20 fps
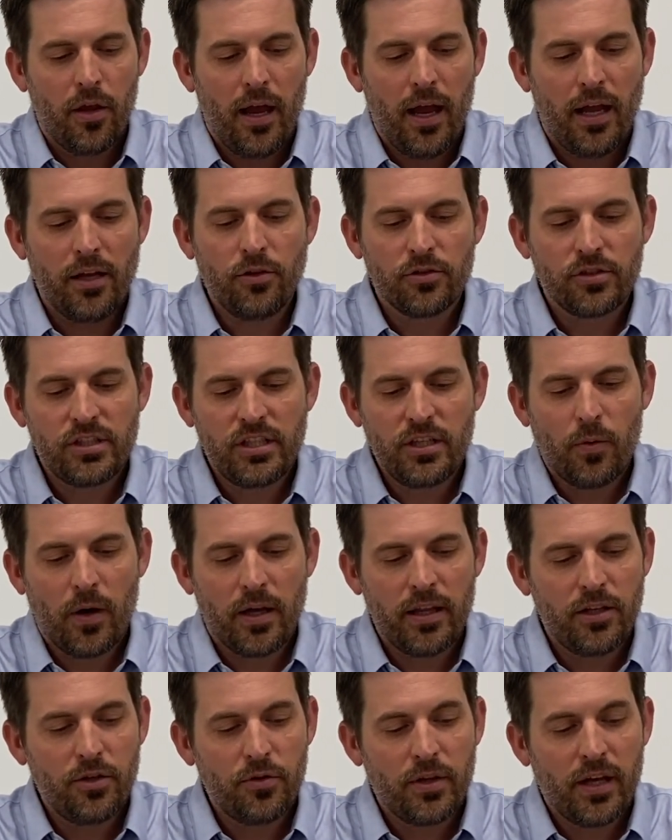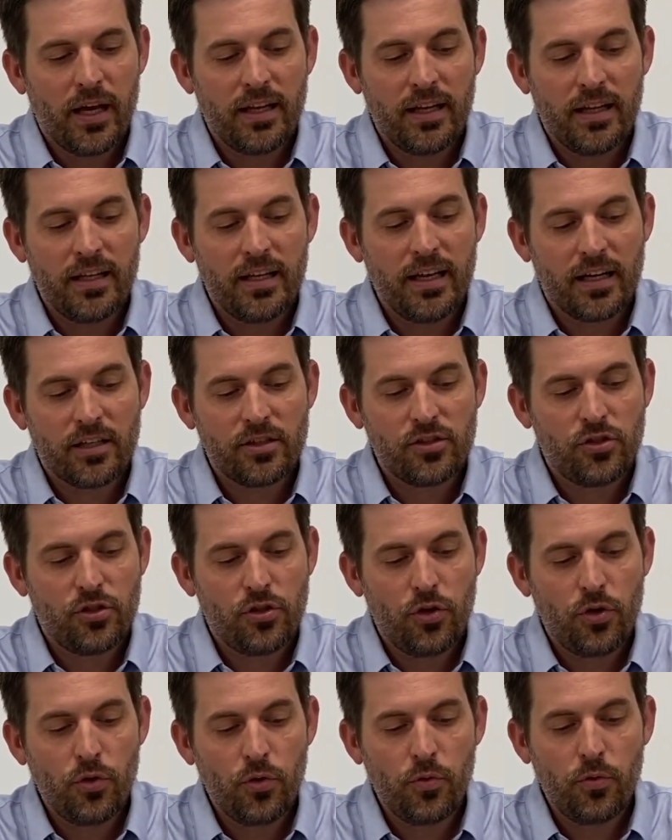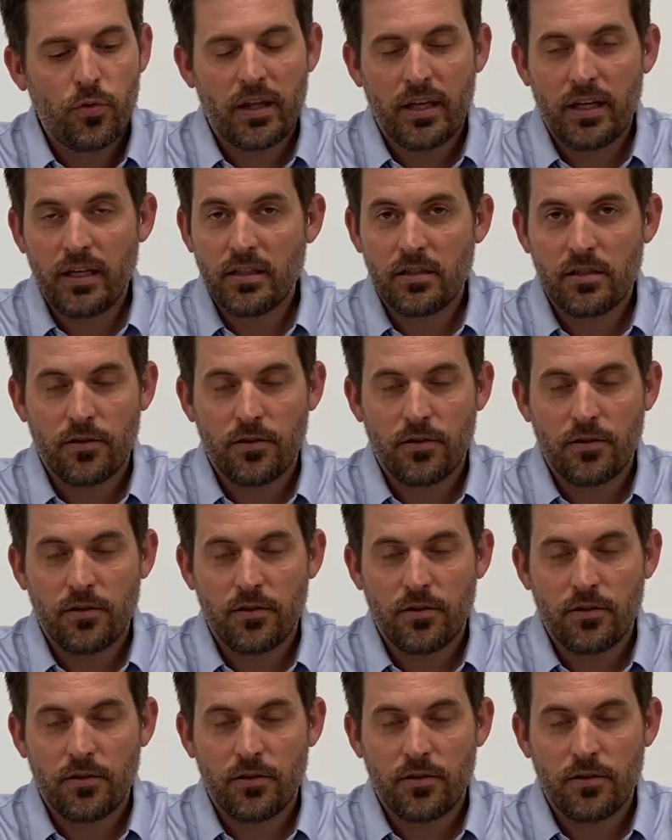And you'll see why they do that in the next two things to